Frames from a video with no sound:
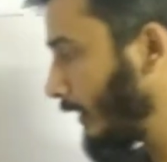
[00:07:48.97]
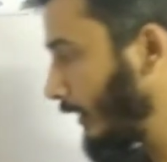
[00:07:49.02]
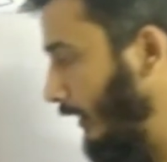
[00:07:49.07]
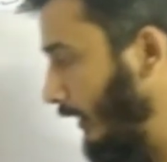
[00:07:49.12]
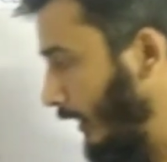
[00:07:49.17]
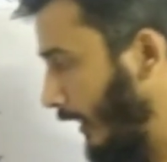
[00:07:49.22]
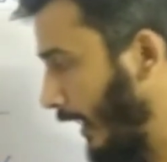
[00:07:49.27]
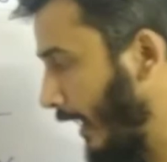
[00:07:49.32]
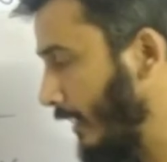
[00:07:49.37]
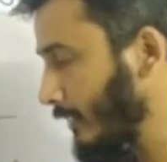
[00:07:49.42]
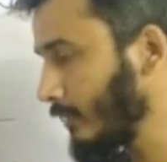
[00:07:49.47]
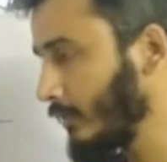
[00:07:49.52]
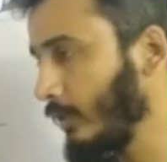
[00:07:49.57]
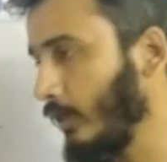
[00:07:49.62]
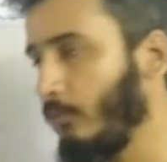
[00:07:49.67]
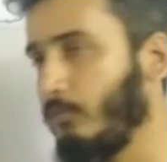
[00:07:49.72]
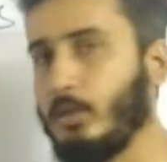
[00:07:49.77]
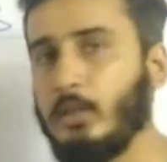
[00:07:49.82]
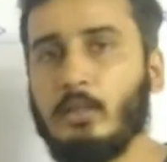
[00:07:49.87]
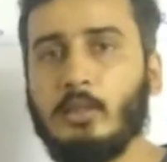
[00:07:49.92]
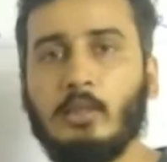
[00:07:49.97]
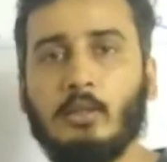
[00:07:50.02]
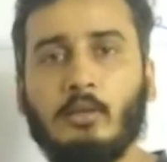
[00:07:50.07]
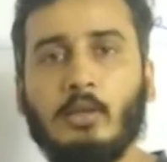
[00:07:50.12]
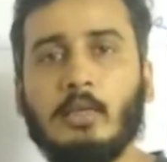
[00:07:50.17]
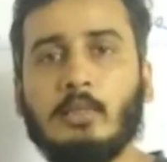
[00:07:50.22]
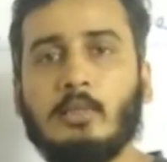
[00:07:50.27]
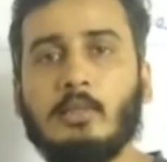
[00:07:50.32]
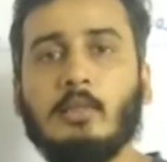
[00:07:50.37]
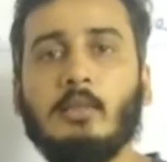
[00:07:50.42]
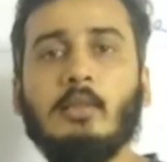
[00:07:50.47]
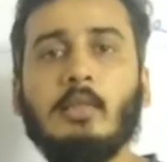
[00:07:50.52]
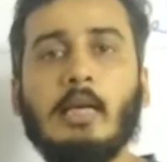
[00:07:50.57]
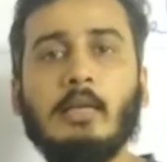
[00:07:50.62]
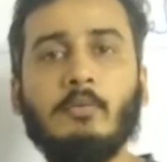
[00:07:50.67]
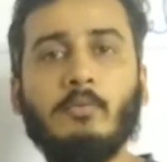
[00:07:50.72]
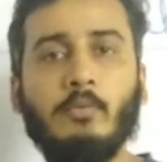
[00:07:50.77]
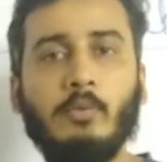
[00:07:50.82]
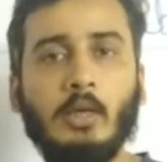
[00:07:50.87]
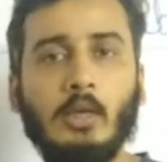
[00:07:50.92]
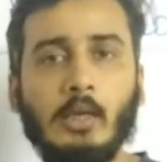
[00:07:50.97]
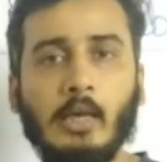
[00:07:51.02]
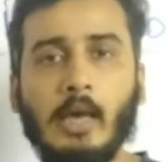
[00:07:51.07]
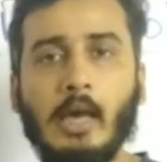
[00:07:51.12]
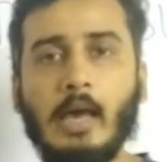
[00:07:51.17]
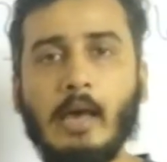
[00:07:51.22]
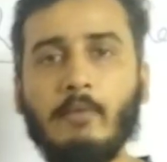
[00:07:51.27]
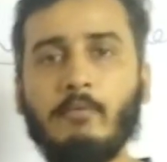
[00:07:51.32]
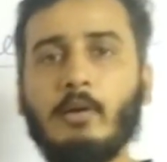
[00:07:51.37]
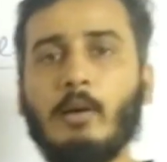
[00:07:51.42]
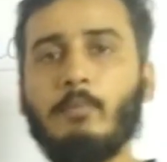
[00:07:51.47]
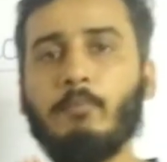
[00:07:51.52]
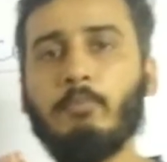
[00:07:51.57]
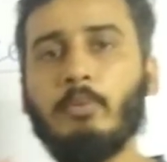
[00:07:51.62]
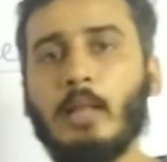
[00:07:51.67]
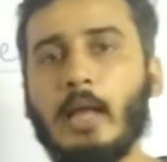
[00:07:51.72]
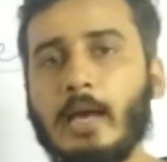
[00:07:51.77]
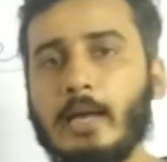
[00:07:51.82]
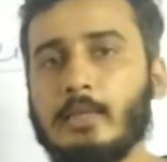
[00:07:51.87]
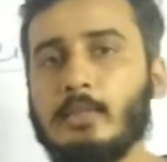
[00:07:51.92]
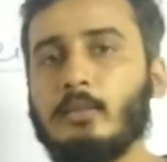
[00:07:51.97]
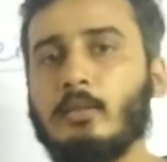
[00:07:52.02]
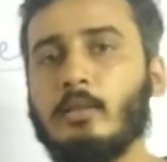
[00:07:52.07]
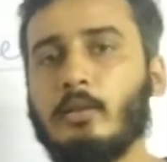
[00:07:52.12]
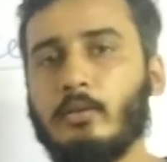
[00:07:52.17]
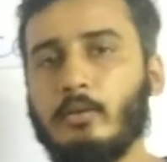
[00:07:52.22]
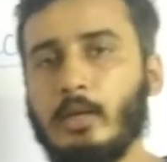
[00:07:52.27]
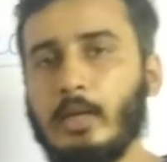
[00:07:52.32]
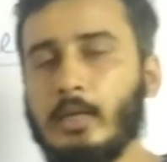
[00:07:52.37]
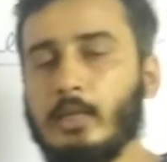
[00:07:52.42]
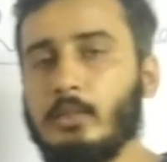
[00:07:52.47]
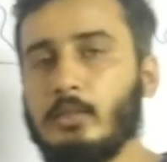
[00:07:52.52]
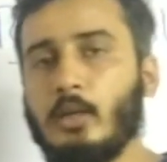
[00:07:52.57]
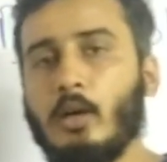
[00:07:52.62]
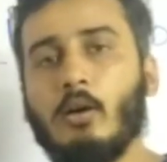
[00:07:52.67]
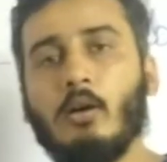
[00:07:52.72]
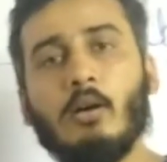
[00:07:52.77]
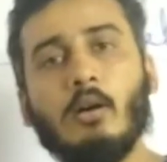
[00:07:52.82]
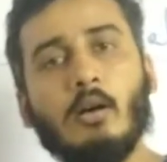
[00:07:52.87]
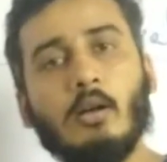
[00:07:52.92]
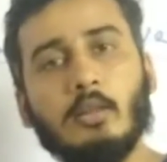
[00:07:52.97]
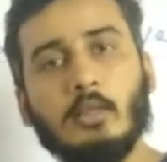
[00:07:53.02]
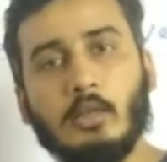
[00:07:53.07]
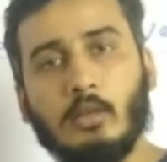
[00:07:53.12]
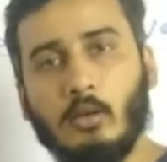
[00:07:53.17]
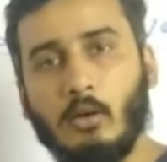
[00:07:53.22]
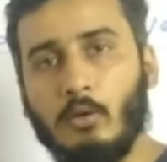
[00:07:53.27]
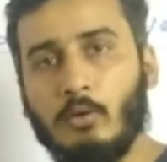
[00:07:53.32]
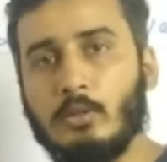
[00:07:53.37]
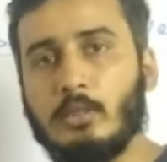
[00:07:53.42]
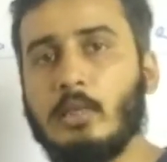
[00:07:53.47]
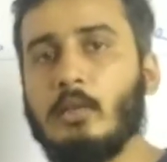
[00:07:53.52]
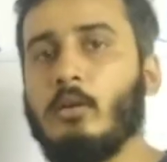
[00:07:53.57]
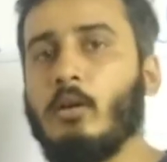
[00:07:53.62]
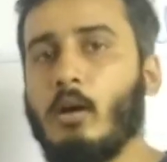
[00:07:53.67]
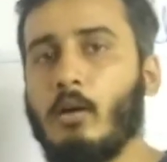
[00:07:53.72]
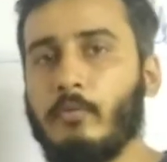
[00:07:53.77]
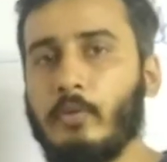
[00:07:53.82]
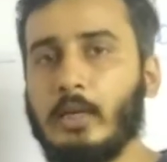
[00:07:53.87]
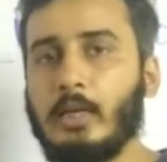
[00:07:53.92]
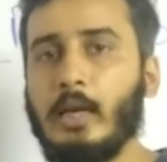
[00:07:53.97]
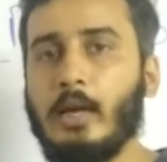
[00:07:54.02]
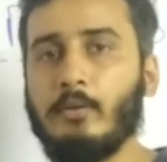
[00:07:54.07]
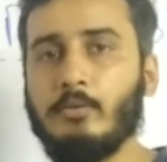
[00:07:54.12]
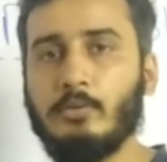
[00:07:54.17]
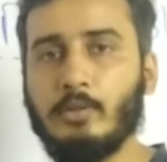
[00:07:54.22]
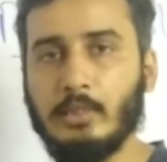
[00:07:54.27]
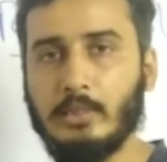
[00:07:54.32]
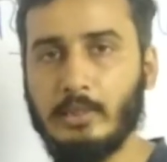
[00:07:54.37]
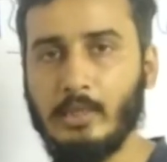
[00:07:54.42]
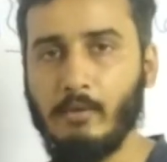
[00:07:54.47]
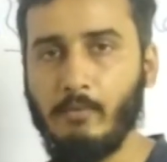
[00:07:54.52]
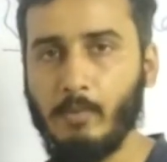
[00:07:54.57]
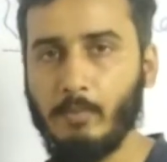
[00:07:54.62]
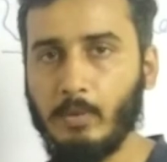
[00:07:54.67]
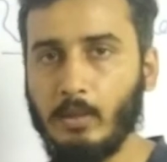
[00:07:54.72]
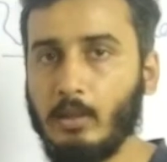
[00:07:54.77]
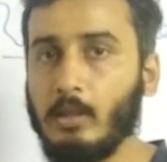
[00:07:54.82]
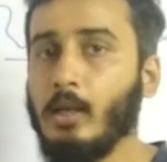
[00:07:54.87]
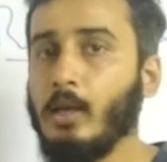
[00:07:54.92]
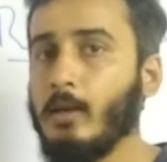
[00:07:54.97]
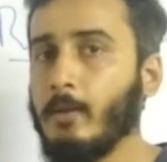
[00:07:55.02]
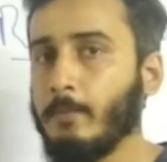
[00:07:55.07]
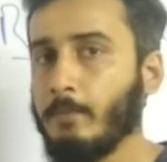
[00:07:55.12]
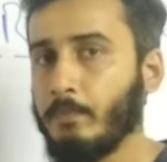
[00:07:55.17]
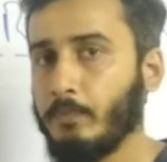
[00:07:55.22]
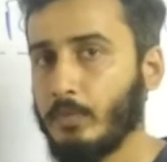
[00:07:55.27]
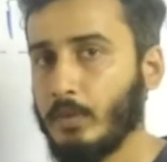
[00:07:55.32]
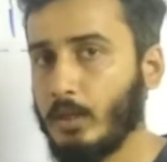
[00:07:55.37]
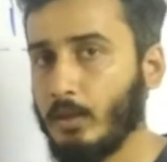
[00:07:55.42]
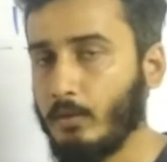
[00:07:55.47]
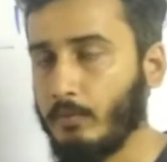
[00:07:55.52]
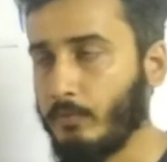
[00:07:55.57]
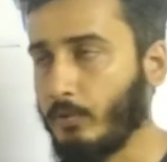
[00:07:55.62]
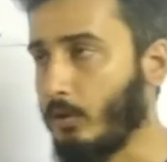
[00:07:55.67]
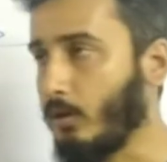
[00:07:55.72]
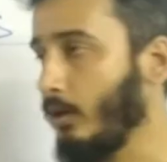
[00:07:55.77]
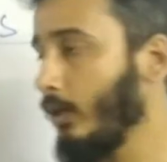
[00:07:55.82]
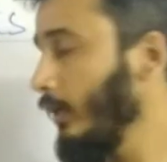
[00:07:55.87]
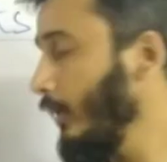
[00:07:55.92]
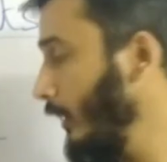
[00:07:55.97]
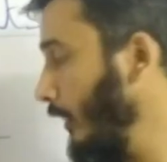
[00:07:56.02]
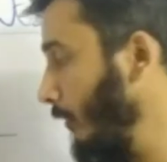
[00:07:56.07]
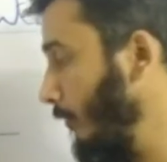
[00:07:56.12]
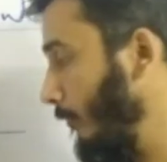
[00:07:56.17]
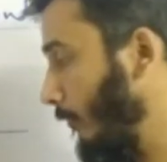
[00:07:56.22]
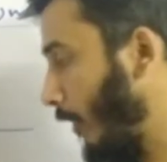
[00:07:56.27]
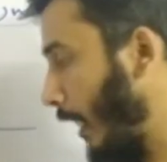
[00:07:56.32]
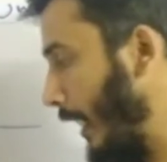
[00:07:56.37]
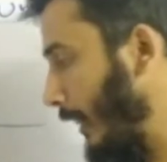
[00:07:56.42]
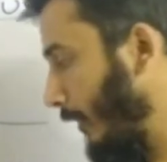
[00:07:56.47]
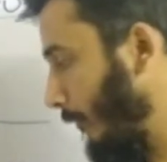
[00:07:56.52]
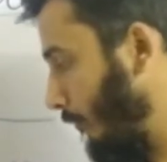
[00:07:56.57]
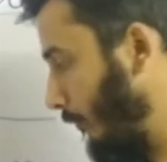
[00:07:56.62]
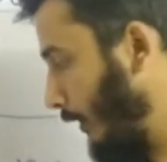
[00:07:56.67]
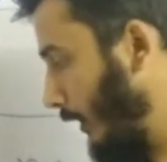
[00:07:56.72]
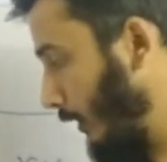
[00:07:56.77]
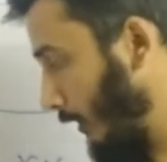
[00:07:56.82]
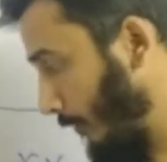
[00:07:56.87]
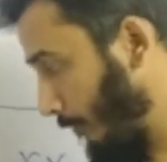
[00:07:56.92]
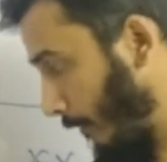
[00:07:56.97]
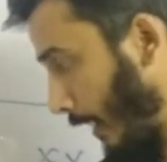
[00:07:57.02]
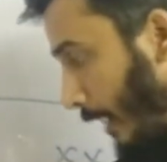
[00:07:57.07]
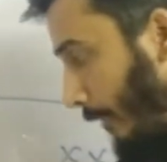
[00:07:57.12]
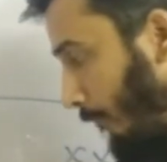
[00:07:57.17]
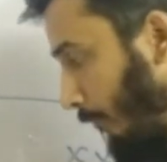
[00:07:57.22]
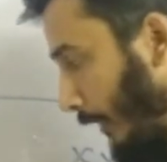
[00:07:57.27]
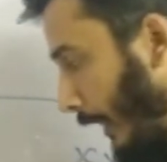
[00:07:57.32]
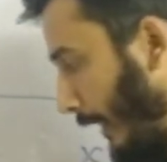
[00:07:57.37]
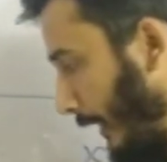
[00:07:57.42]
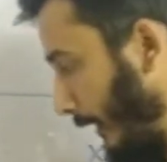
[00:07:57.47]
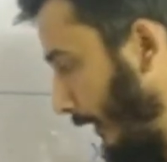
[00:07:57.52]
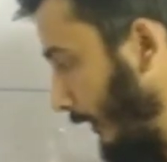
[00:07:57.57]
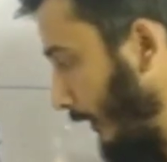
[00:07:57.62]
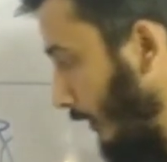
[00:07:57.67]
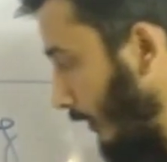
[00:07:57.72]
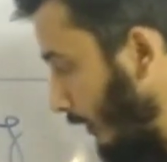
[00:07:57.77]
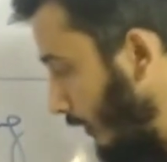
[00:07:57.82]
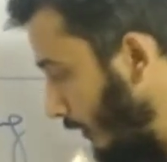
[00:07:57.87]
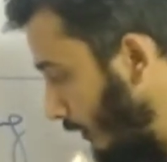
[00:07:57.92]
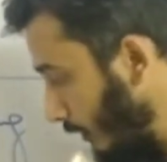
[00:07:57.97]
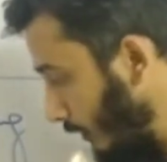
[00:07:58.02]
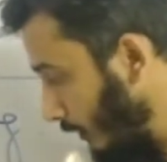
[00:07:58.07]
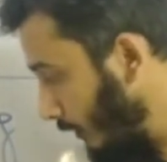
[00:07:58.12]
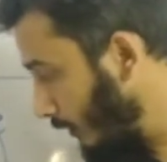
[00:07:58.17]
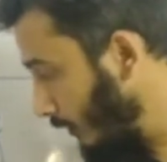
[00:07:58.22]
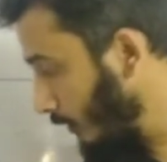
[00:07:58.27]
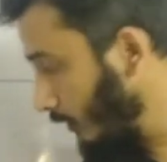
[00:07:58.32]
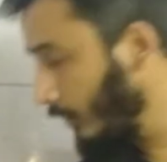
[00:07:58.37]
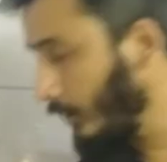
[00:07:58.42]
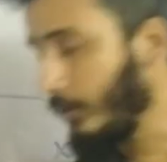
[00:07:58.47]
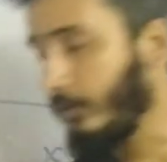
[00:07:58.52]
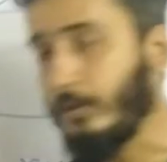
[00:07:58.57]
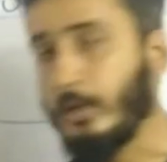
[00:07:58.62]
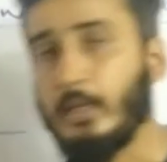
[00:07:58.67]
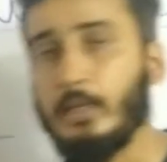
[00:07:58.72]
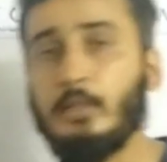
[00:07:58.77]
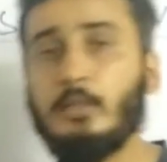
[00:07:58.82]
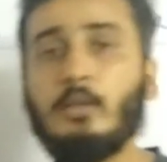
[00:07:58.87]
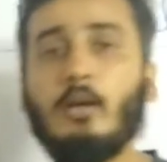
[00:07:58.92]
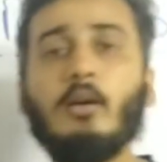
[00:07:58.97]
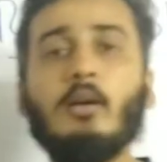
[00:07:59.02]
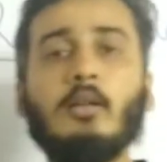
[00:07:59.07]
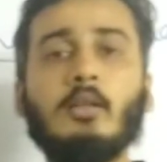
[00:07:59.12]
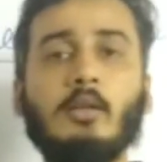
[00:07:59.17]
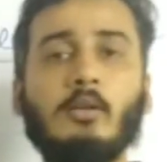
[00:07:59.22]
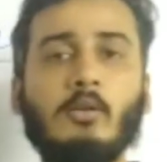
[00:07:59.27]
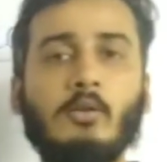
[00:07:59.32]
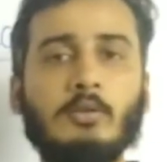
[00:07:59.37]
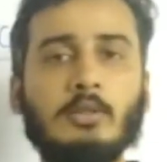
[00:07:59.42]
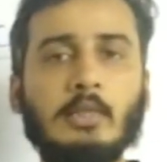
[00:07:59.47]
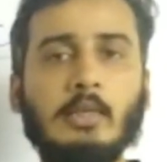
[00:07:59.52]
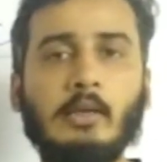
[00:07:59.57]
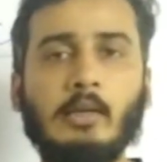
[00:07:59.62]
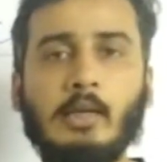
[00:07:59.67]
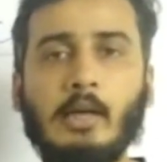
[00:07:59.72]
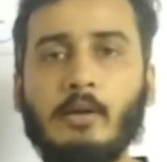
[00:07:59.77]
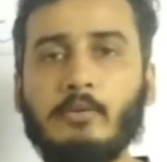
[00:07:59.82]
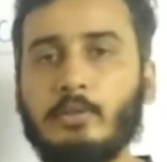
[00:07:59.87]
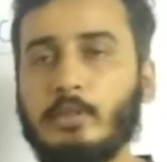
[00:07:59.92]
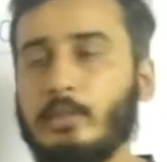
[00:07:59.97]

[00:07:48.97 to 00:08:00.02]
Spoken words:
he has given in the question that we have applied the rate on the closing of account receivable, therefore, by applying the rate on the closing account